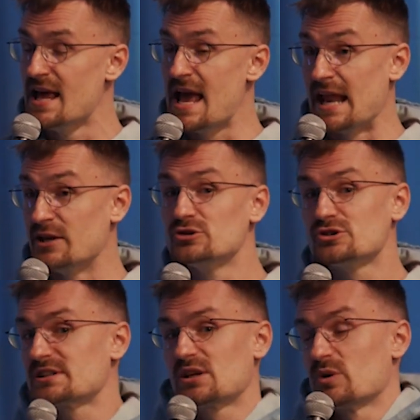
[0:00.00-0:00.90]
And
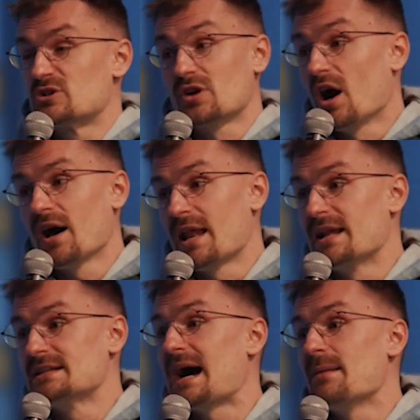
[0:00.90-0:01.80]
users can withdraw at
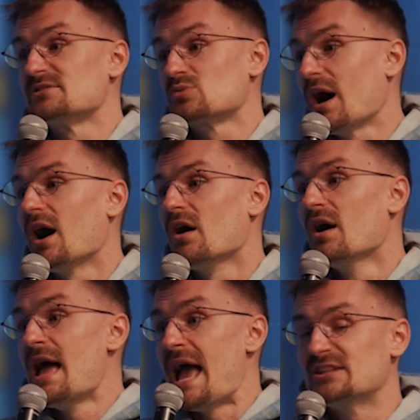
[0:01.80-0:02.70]
any time as well.
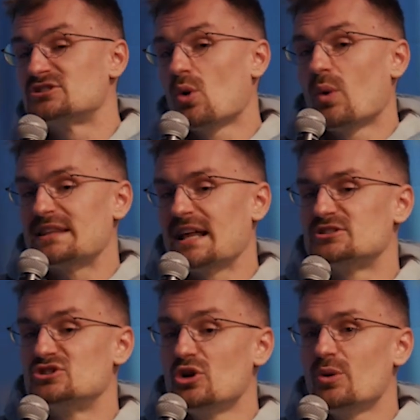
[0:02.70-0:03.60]
And so what that's
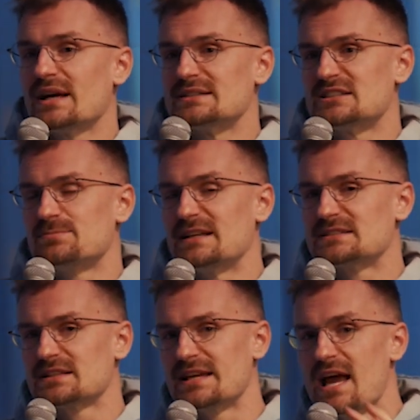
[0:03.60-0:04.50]
doing is it's
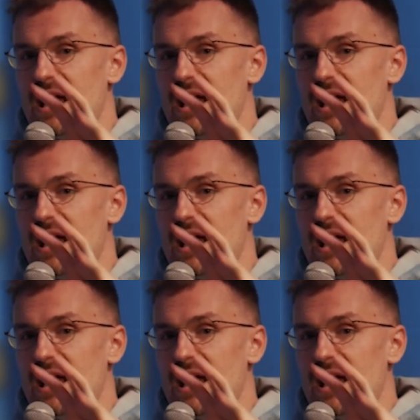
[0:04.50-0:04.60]
basically